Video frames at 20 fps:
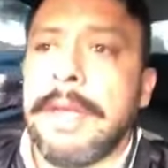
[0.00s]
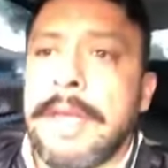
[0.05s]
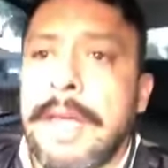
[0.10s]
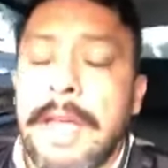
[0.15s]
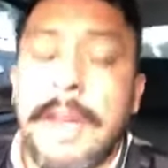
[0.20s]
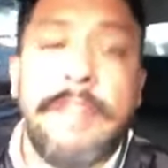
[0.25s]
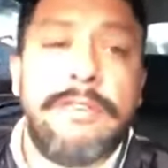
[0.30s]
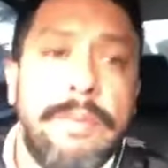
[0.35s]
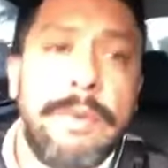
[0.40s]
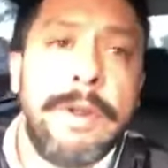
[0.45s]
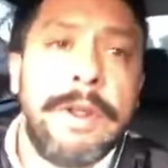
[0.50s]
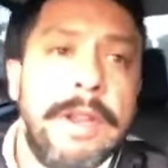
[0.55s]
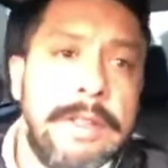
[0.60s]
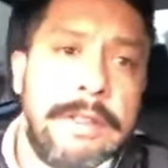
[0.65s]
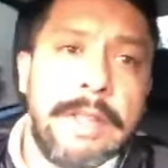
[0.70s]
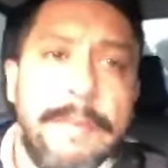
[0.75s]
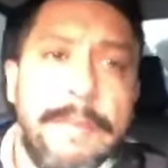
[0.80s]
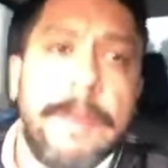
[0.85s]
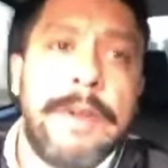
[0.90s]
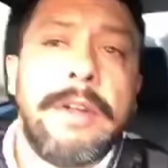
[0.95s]
And it's really
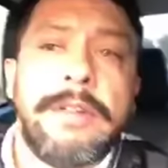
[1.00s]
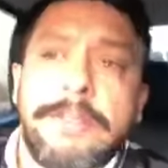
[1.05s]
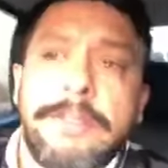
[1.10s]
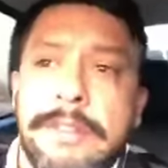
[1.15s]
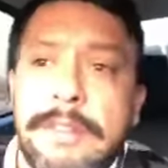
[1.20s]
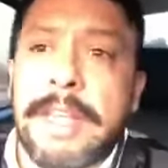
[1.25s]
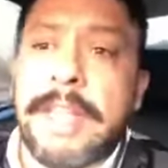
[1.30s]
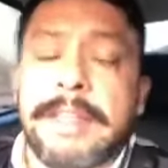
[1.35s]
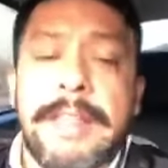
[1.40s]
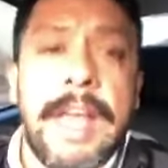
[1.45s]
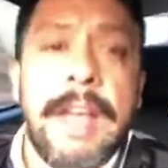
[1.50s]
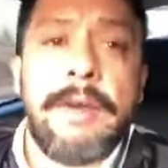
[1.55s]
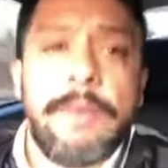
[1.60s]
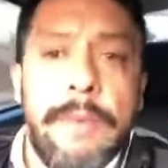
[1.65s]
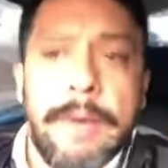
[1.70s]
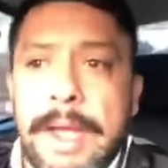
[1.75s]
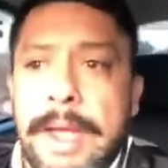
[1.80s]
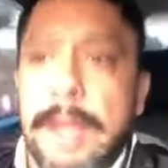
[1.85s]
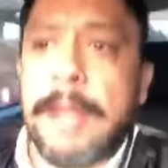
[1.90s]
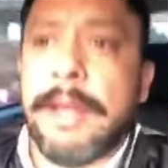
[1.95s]
difficult to take that
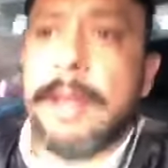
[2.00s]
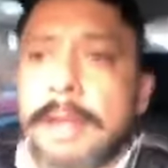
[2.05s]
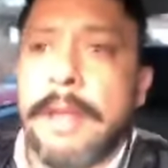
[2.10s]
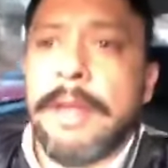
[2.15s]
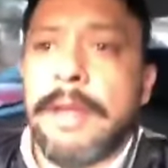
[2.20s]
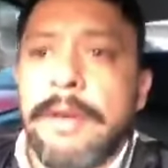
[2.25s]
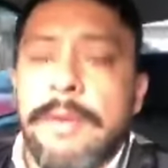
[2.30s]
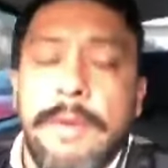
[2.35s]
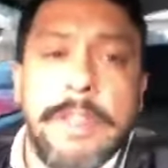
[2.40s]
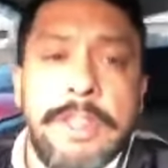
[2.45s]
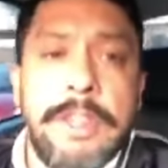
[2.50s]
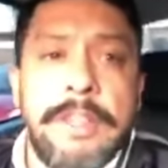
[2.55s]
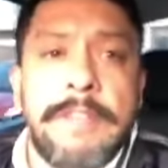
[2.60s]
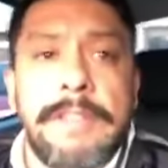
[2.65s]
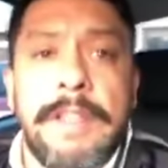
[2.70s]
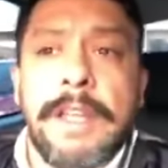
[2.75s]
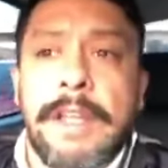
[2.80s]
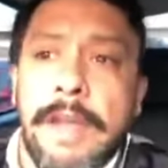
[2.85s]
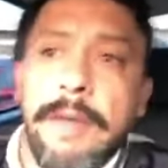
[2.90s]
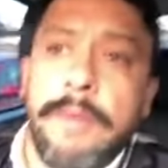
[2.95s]
away with another